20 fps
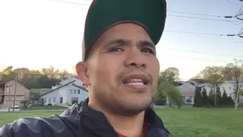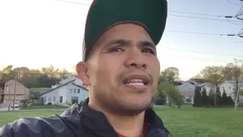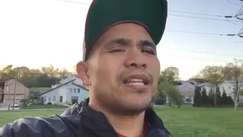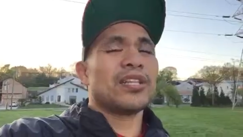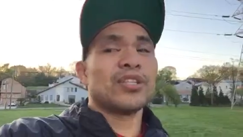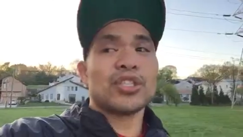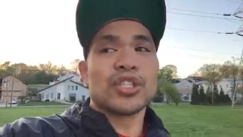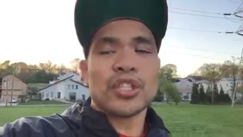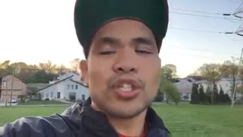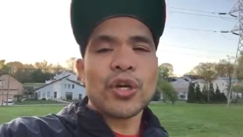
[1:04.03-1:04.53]

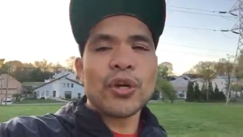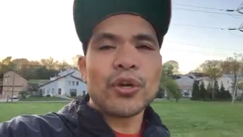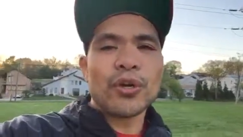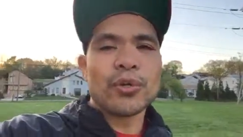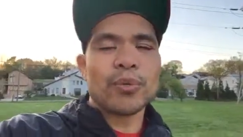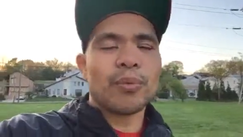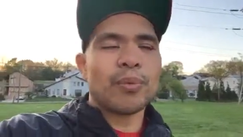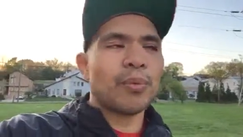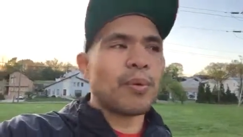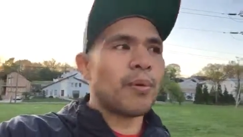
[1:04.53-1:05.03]

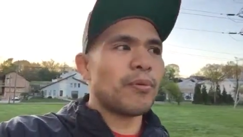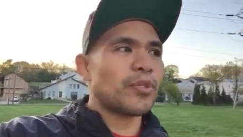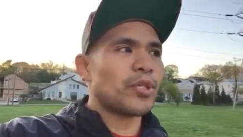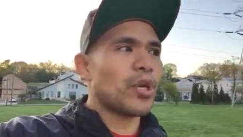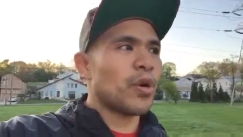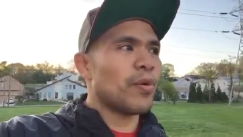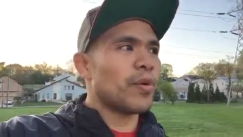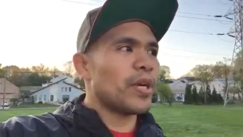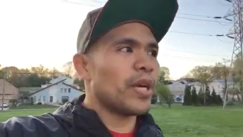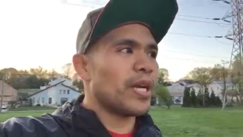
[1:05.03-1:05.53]
concerned with what was
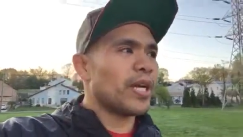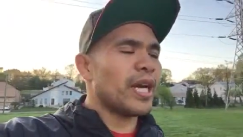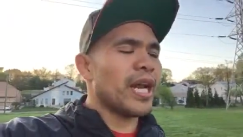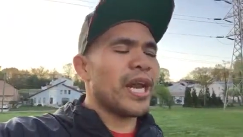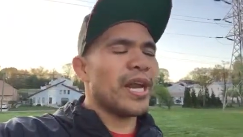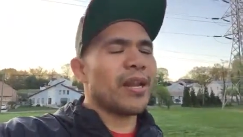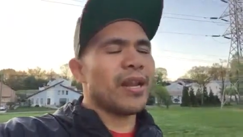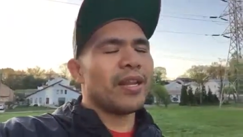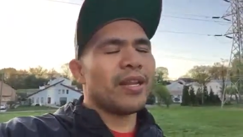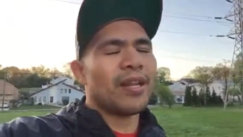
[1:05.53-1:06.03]
going on.
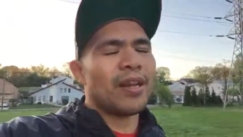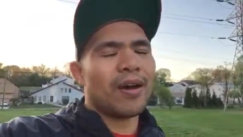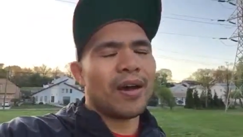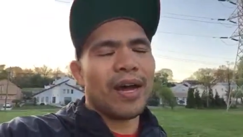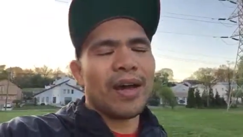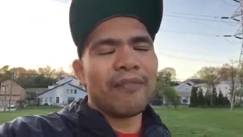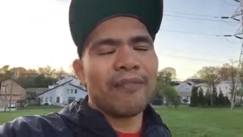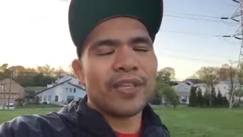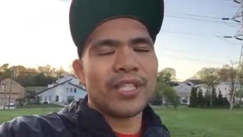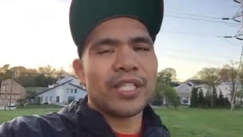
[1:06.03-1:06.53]
I, you know,
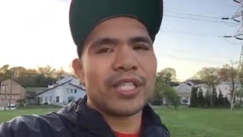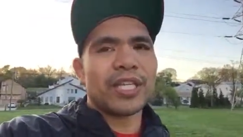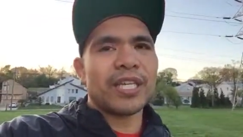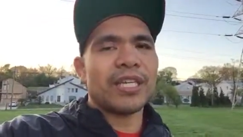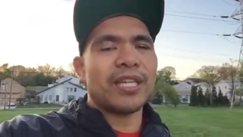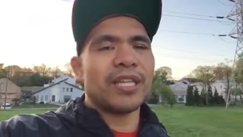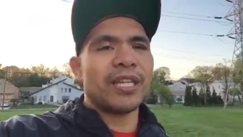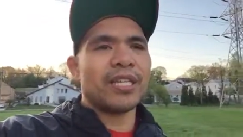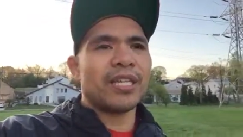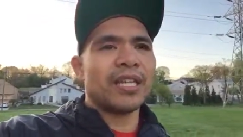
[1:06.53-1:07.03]

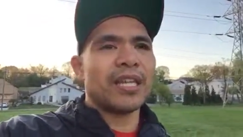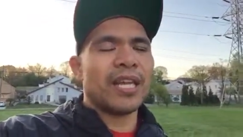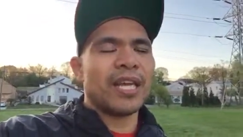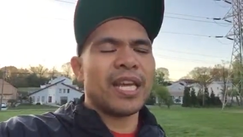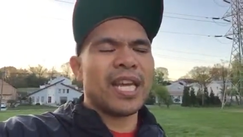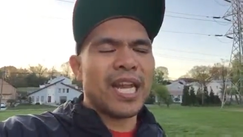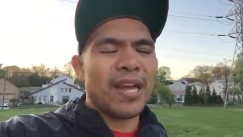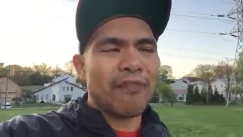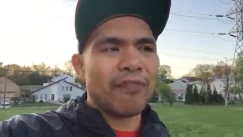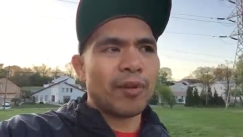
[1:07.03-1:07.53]
obviously uh,
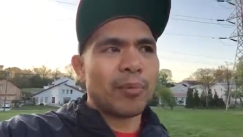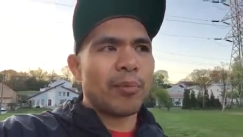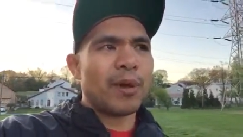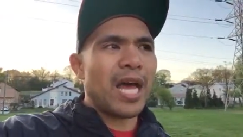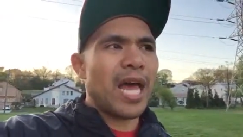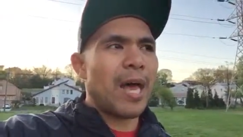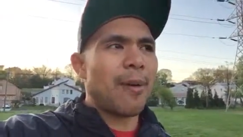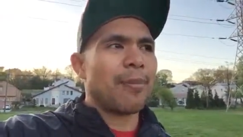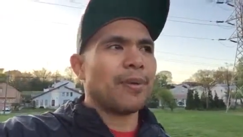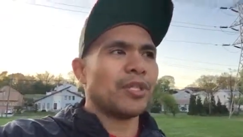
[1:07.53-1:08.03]
the
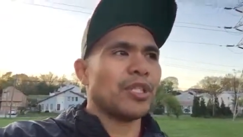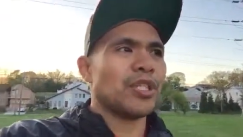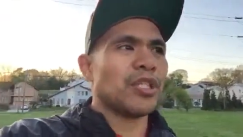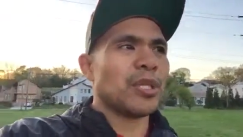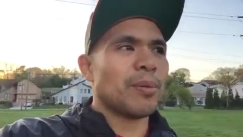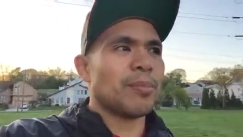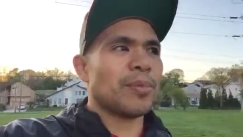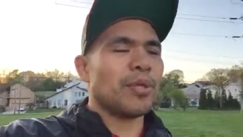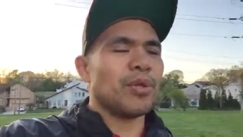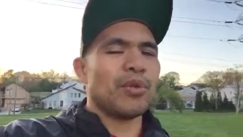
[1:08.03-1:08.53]
inevitable happened. It's
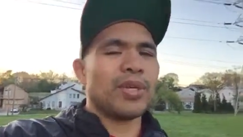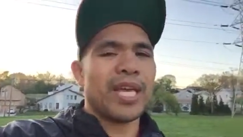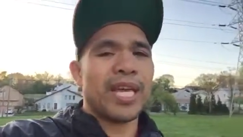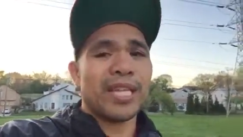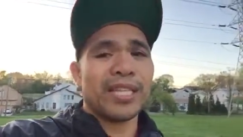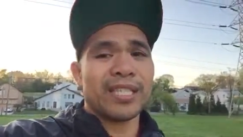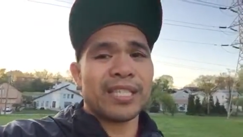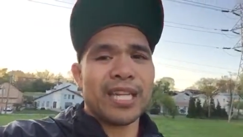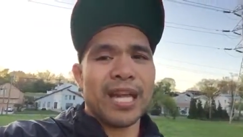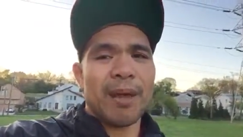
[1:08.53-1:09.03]
something you
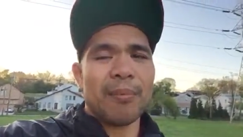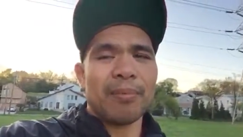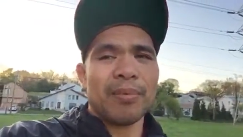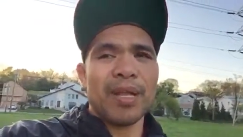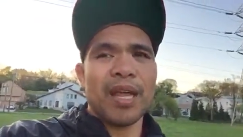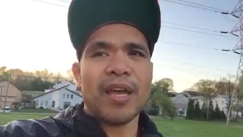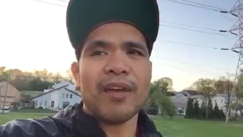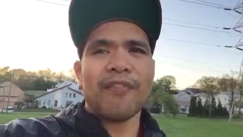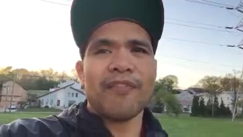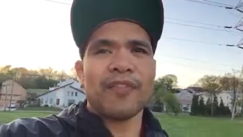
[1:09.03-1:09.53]
can't stop.
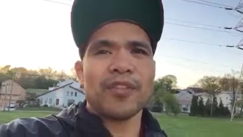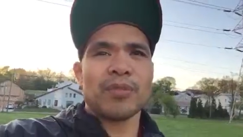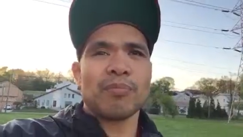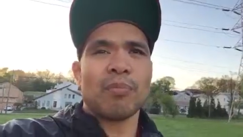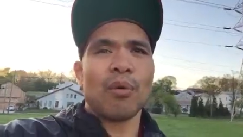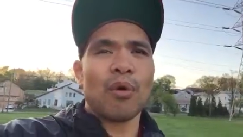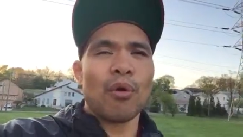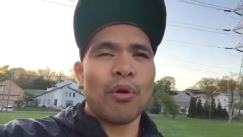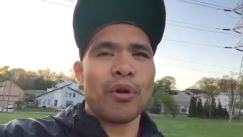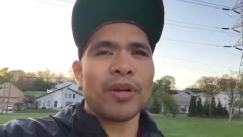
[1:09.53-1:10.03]
Life is
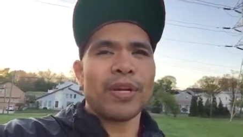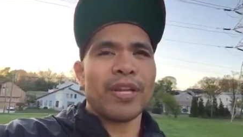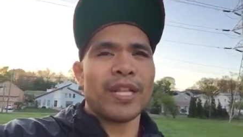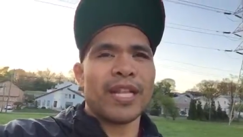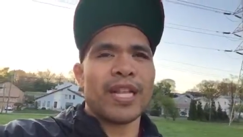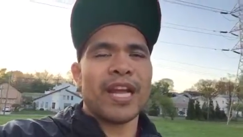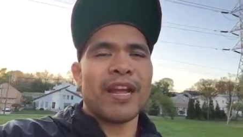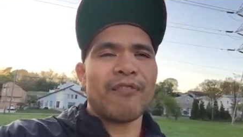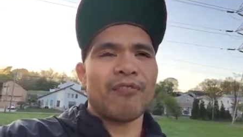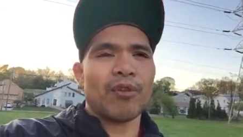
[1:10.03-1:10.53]
born
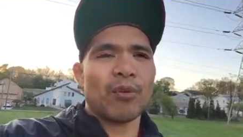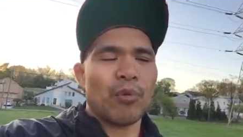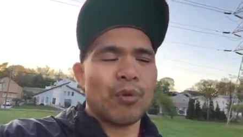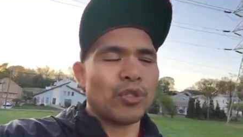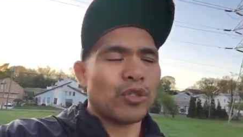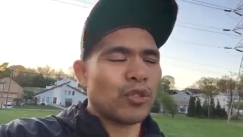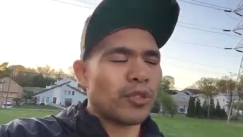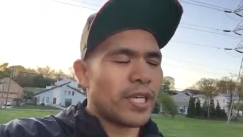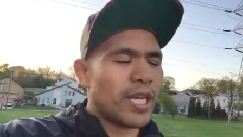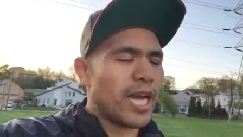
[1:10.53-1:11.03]
and then
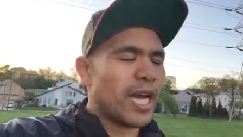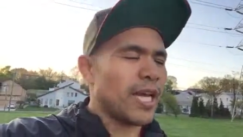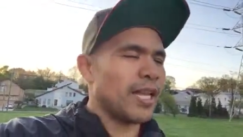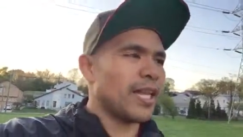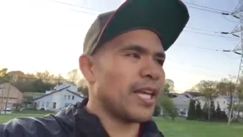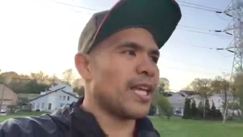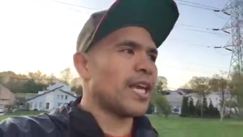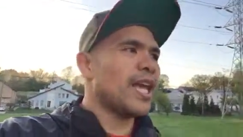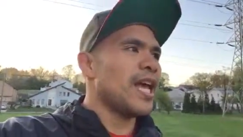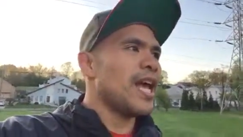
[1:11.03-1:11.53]
afterwards you die.
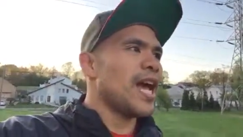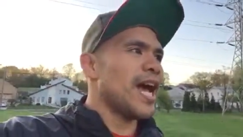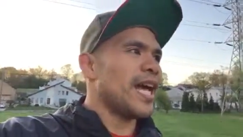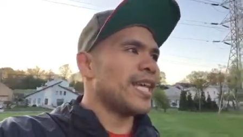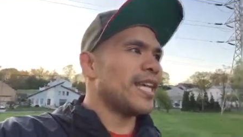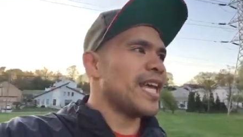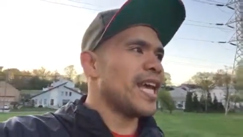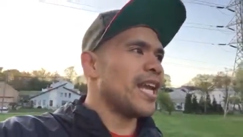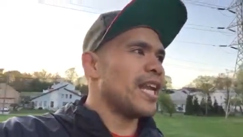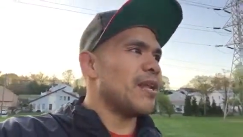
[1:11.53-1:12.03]
Like,
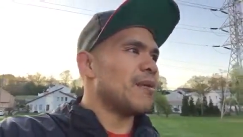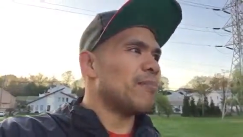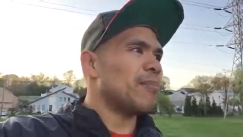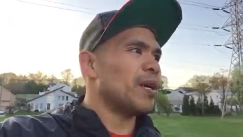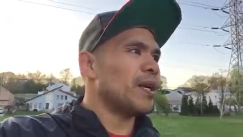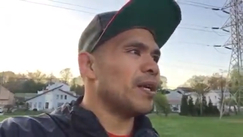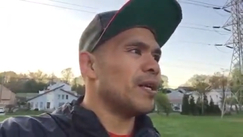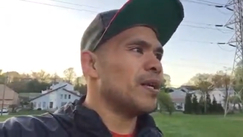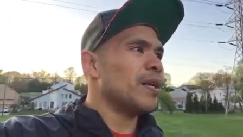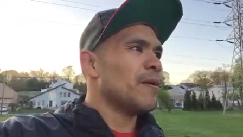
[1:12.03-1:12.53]
I get it,
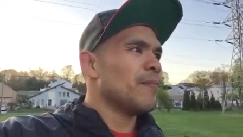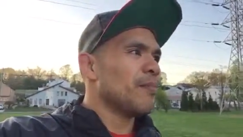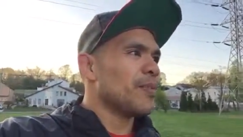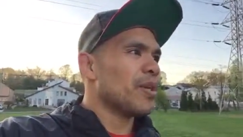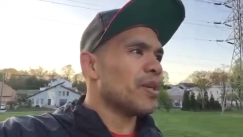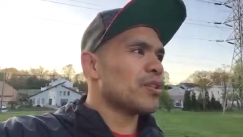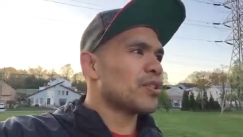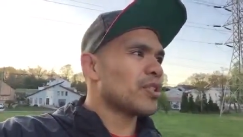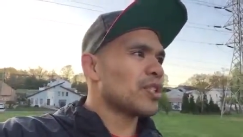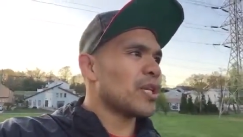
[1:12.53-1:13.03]
but
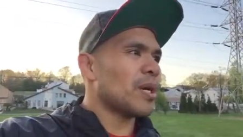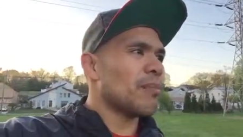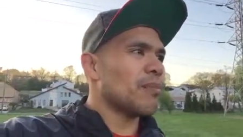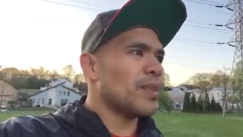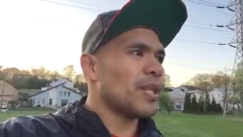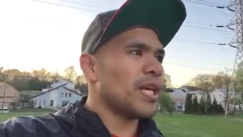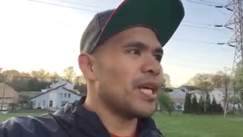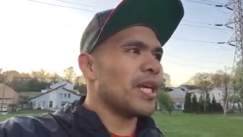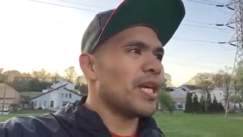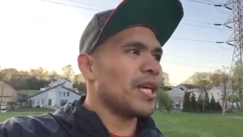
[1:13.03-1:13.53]
there's
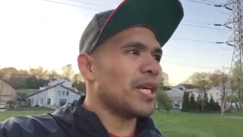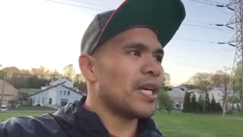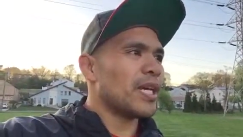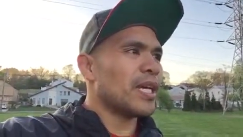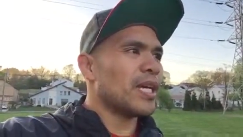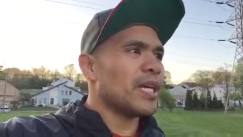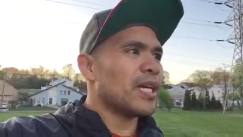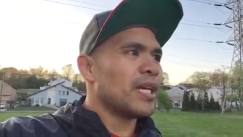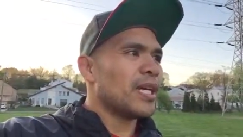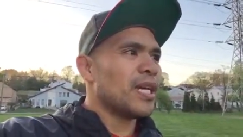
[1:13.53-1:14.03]

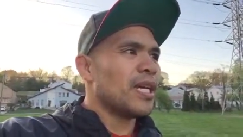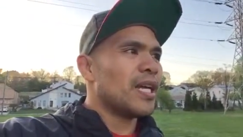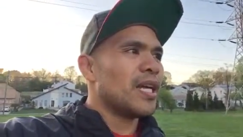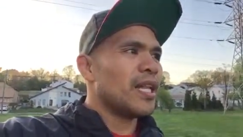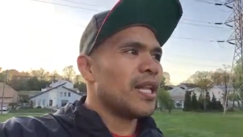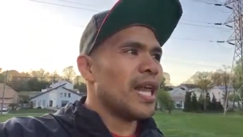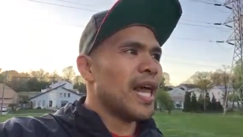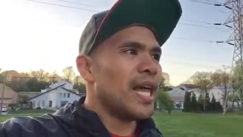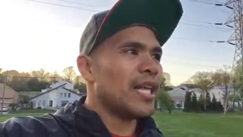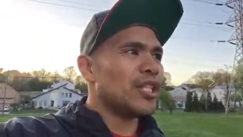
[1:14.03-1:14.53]
something
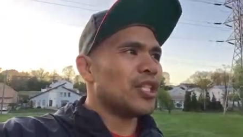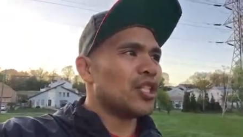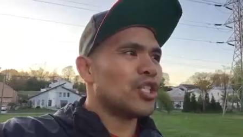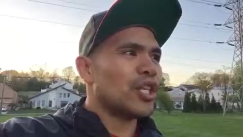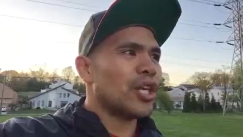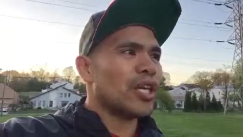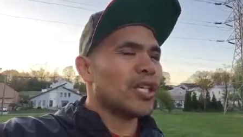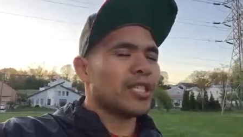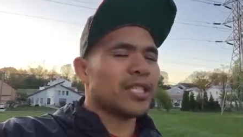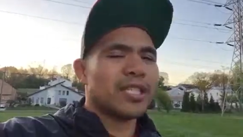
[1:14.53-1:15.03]
that
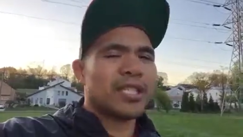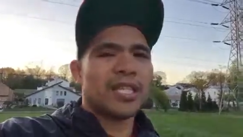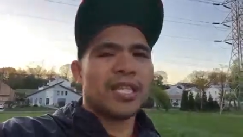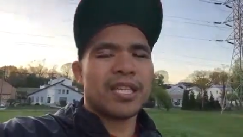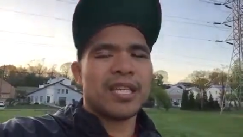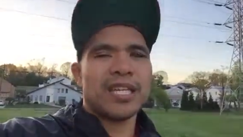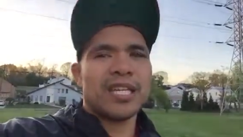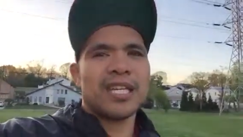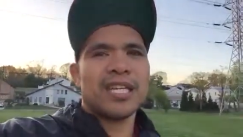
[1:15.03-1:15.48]
just